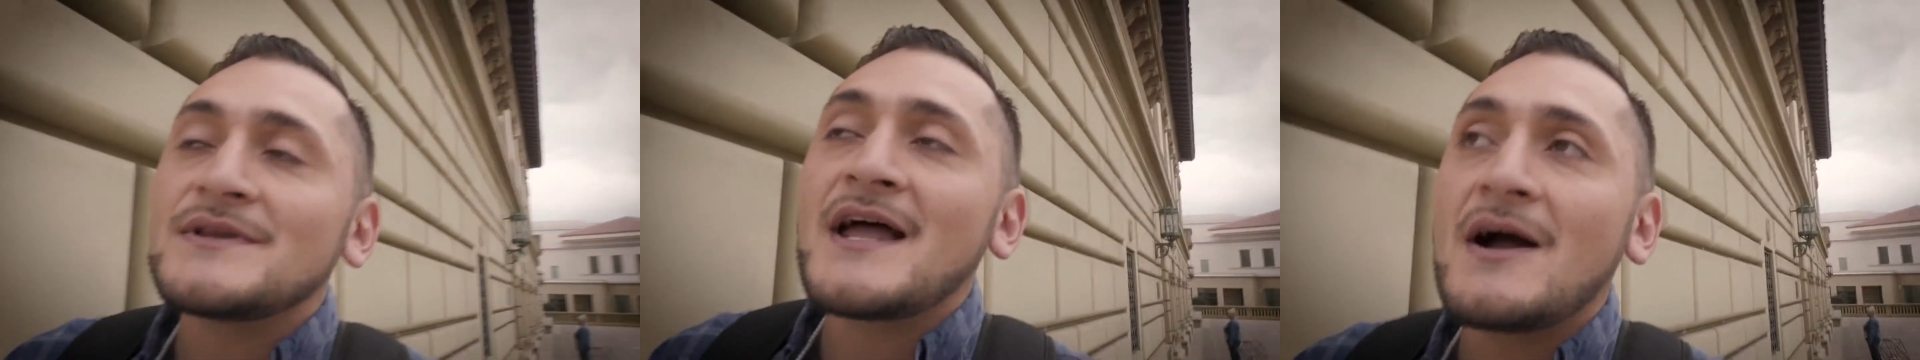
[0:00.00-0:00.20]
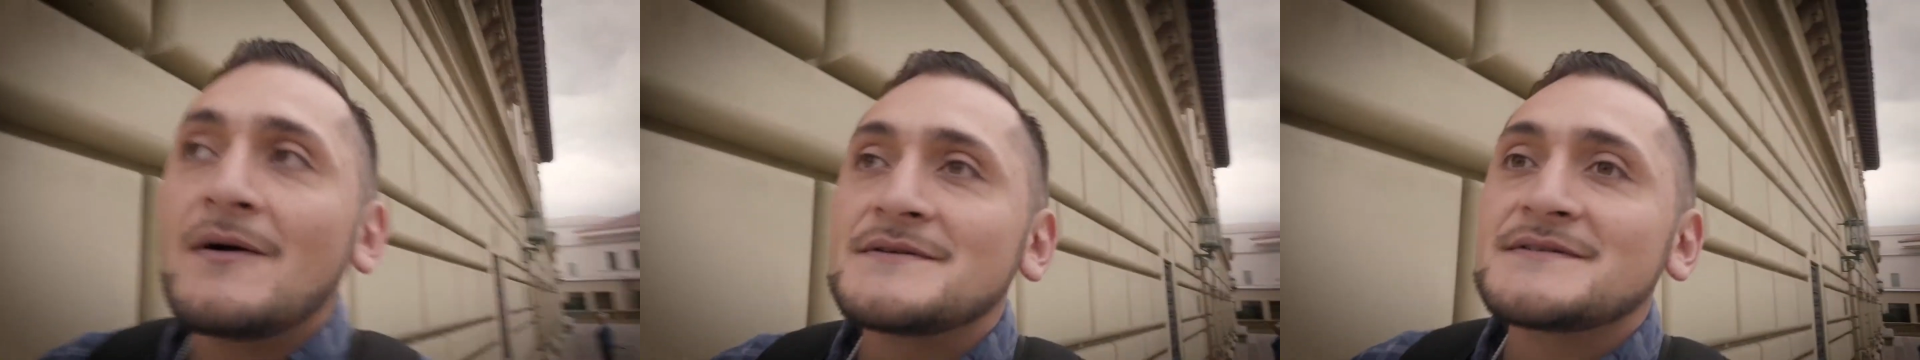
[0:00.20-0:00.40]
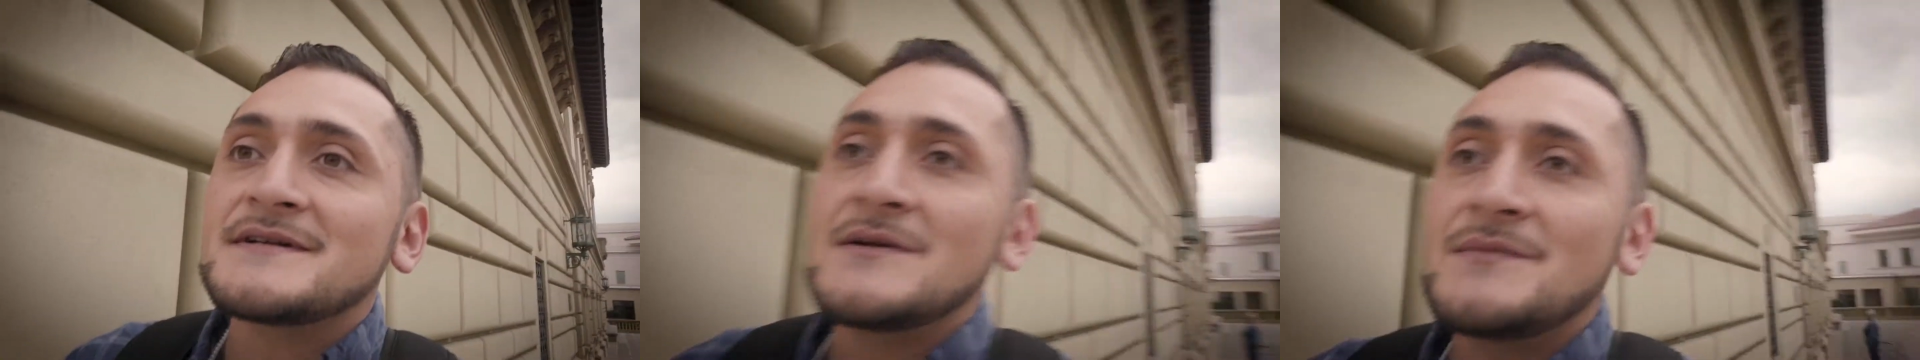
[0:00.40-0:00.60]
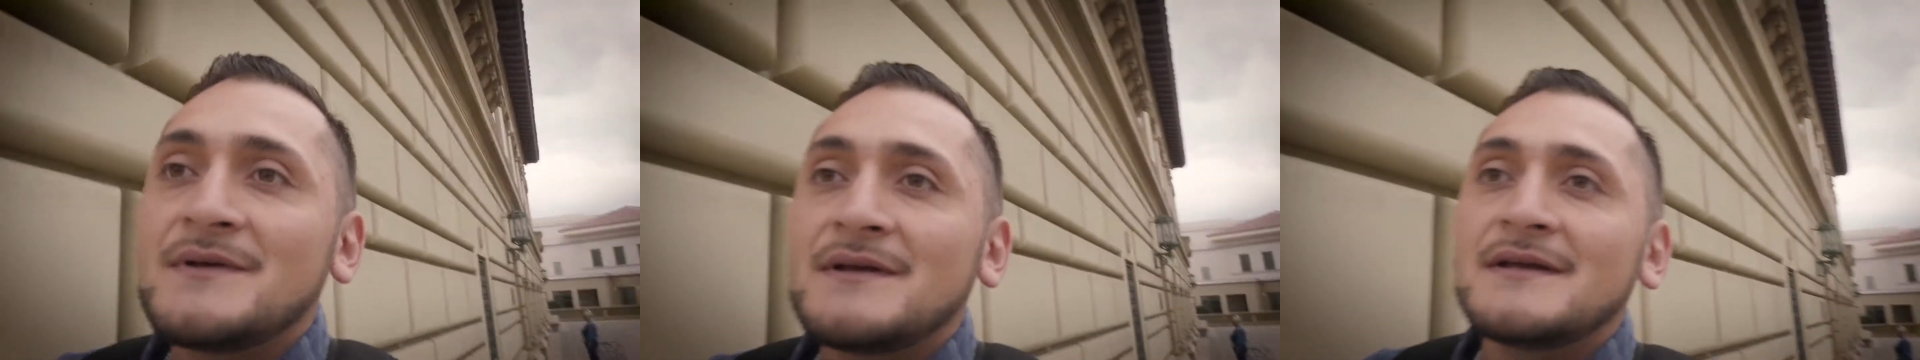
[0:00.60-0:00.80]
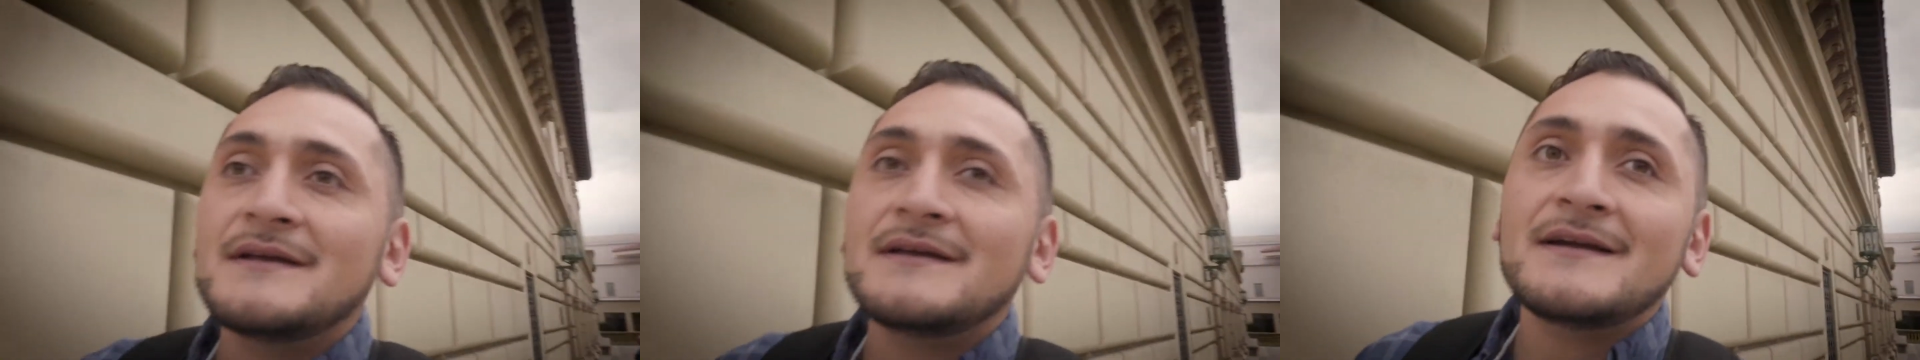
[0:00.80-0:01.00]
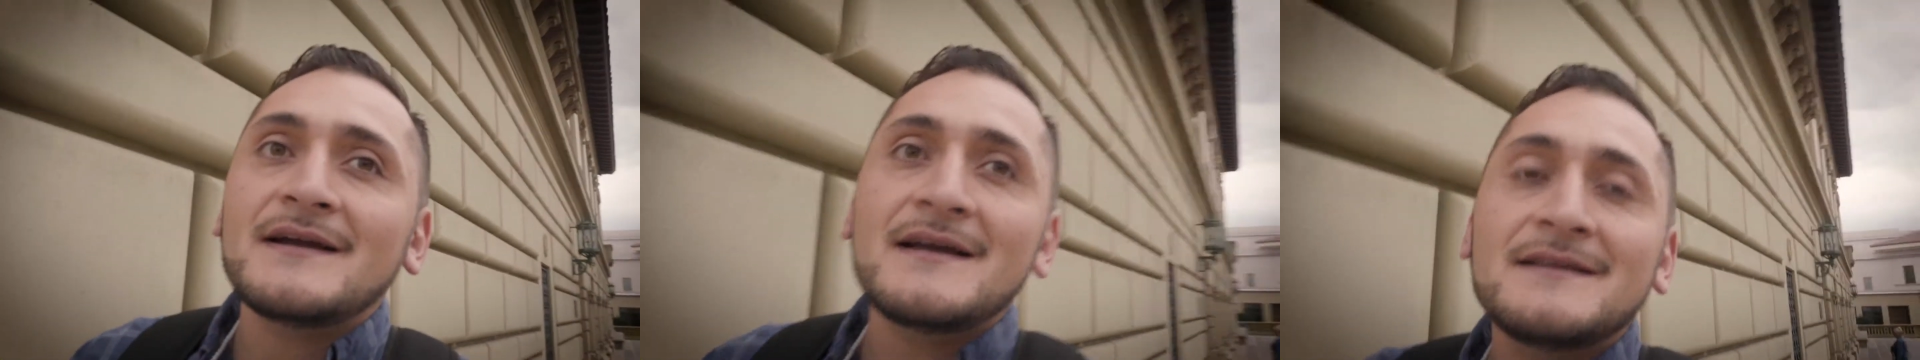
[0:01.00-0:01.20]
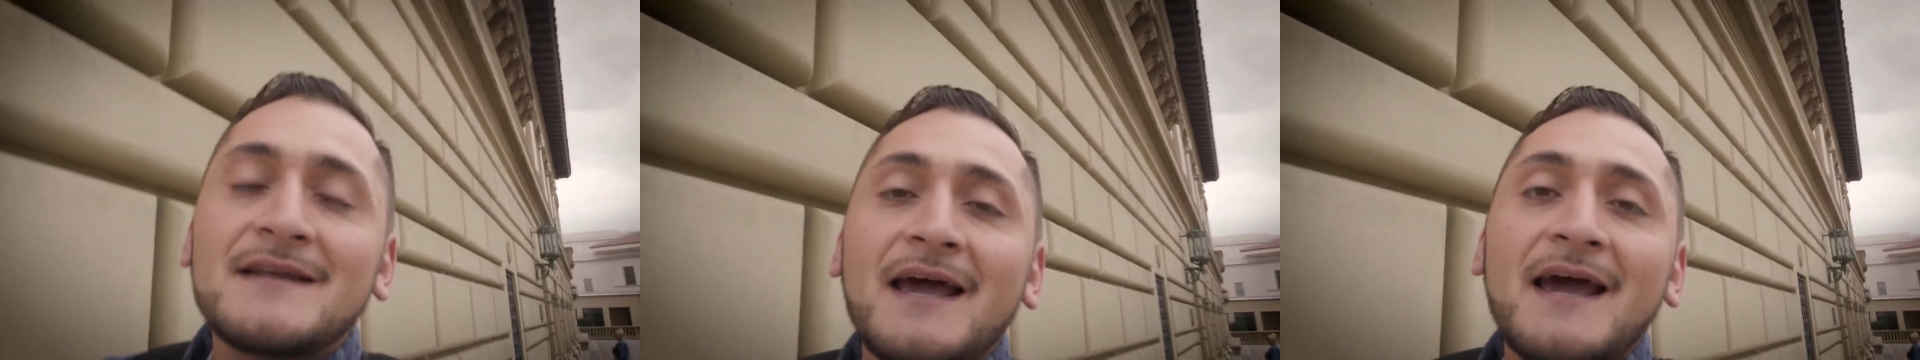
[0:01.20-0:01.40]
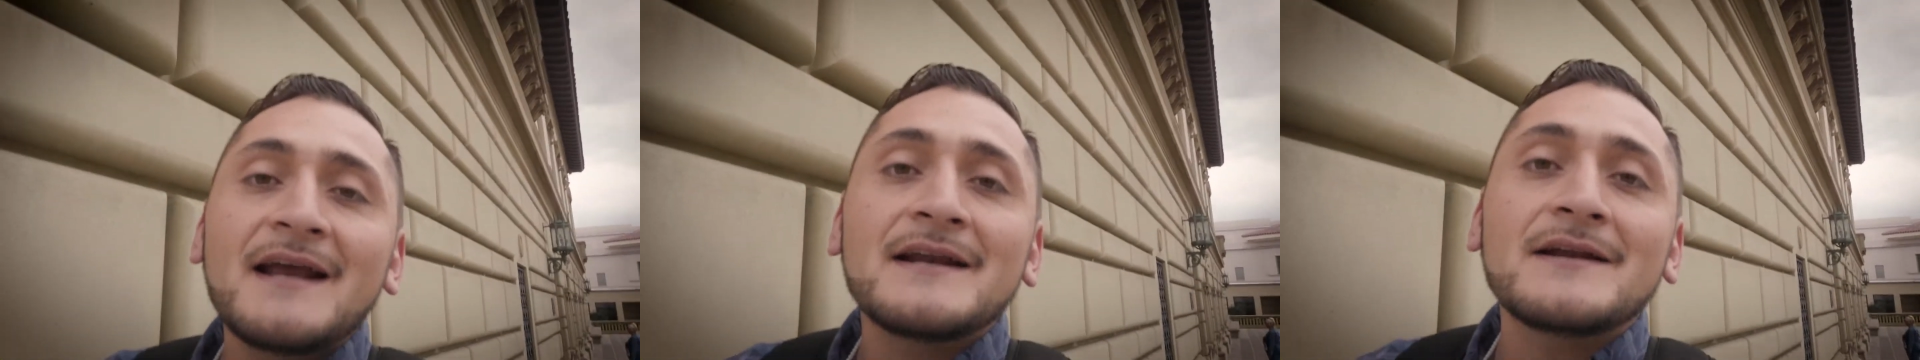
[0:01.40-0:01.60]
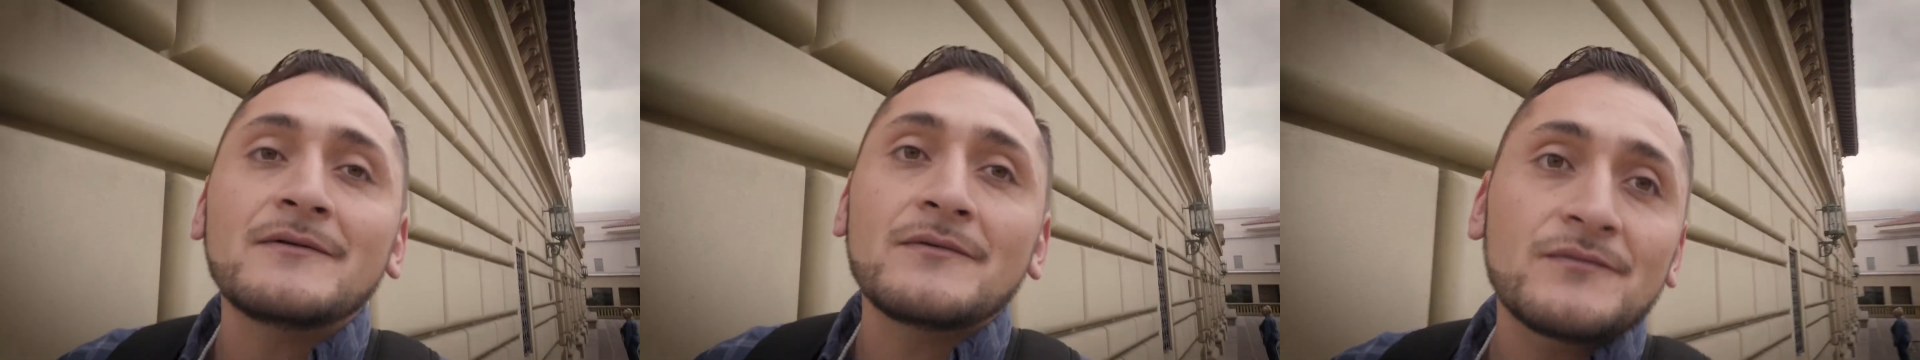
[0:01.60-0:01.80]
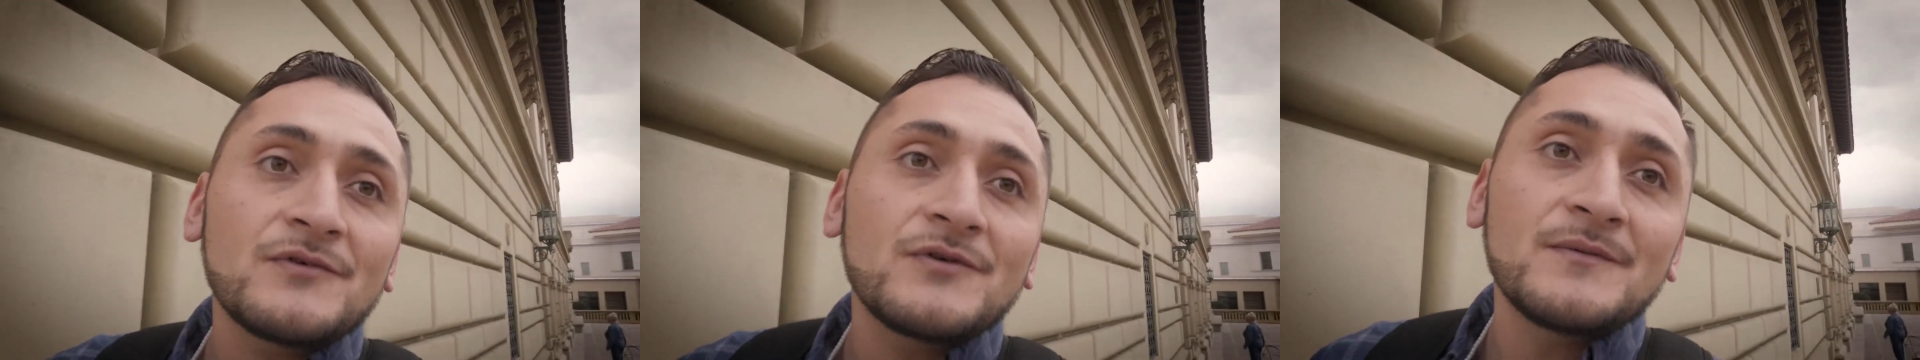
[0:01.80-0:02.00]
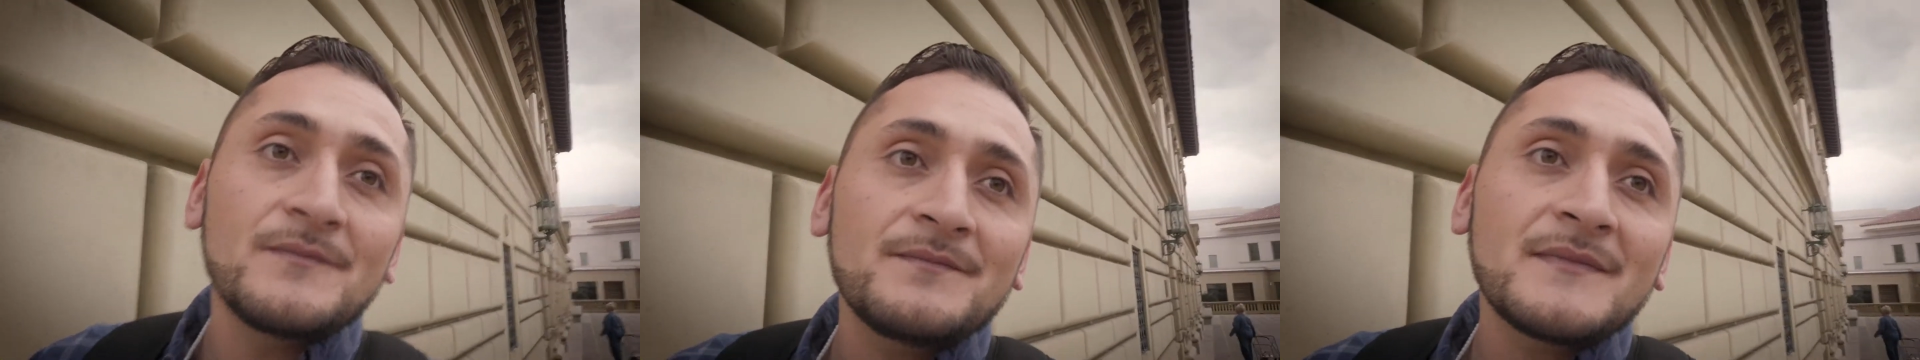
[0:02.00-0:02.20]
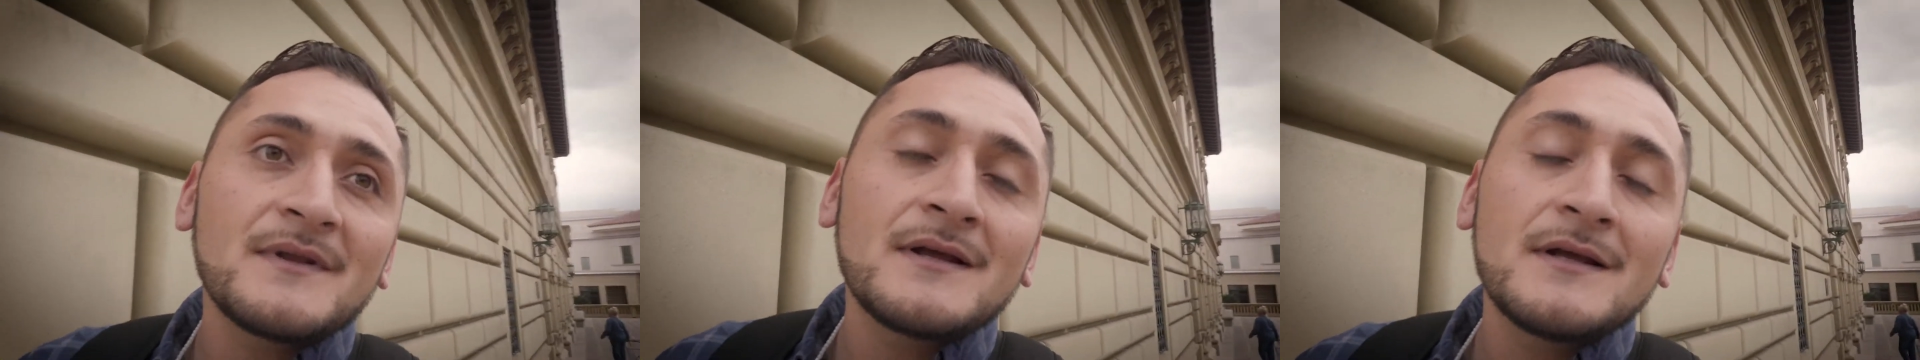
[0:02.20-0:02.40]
now is going to be in the editing room,